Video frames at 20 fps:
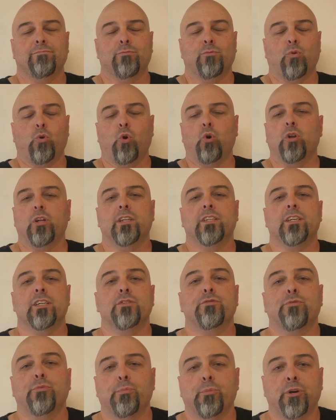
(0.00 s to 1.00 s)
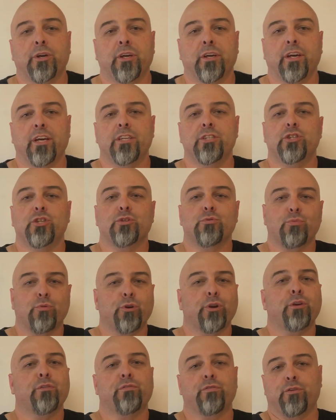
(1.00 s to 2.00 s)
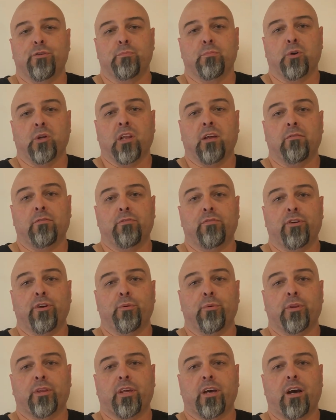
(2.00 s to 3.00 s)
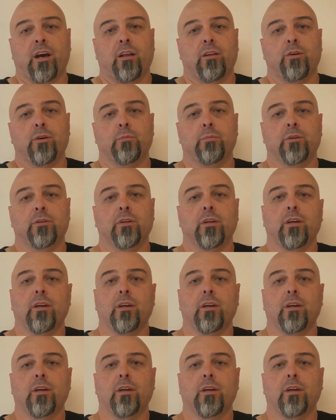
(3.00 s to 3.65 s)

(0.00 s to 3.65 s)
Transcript: all it does for me is just reaffirm my love affair with Karl Urban.